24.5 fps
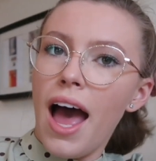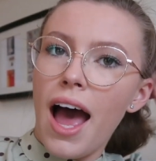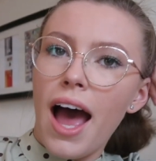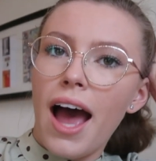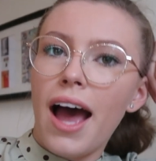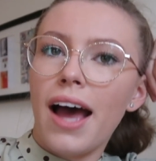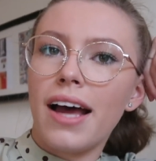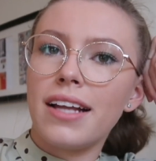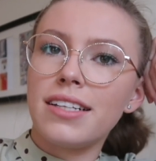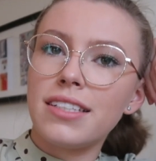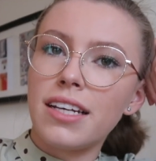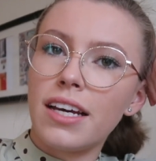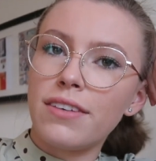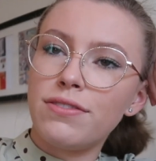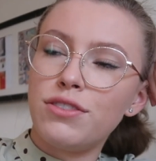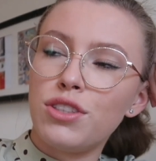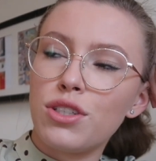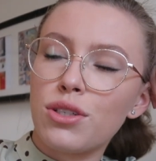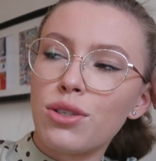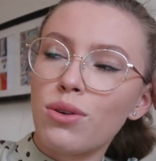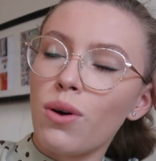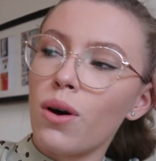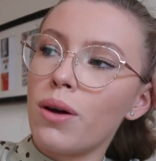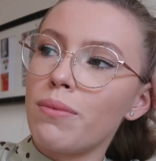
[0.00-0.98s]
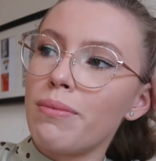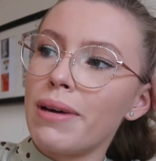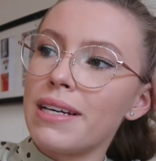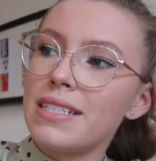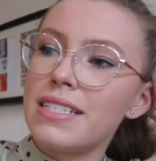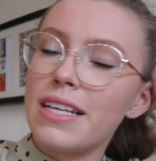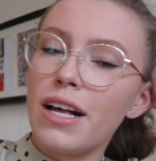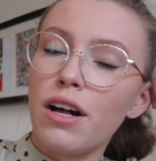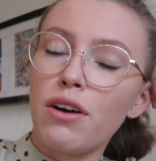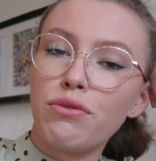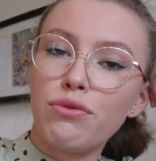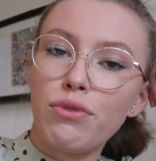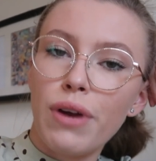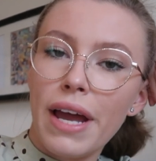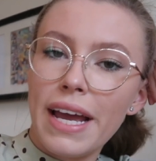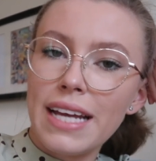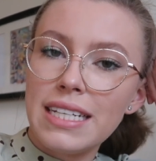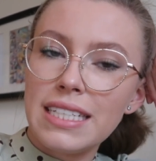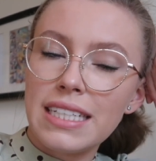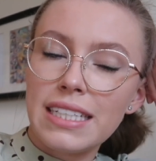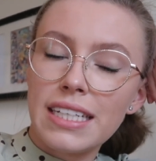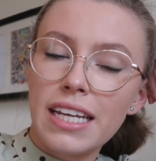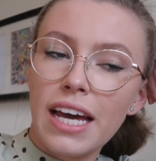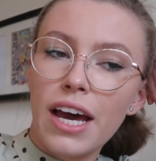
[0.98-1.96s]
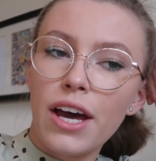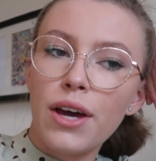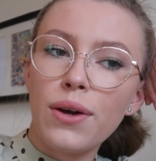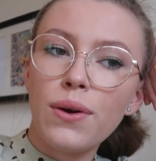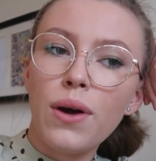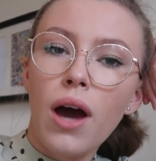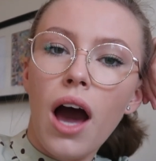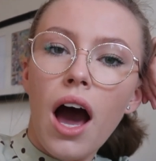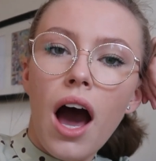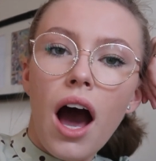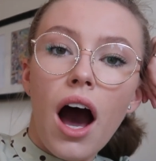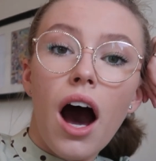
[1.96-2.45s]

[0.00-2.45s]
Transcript: and I've just gotten myself ready now.